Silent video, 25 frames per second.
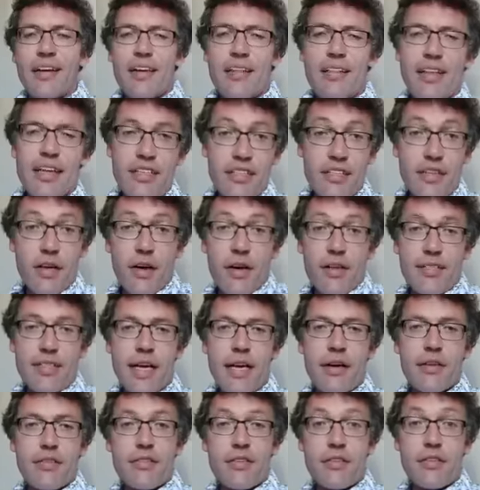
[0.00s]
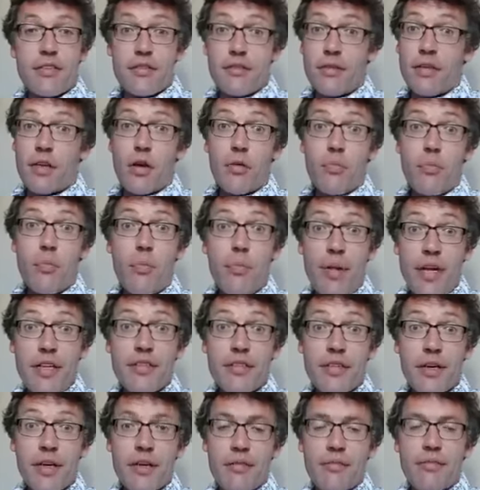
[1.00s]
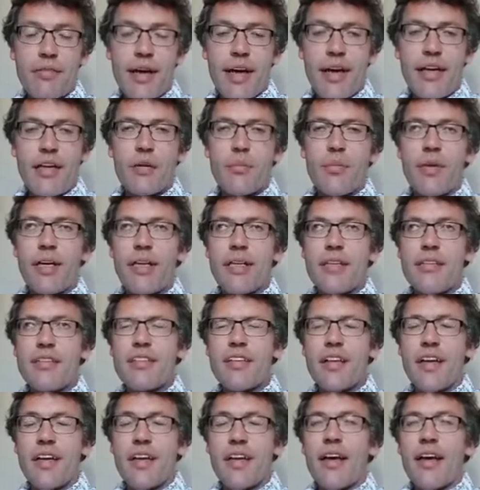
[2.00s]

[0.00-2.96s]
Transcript: They start out as you know bitter enemies,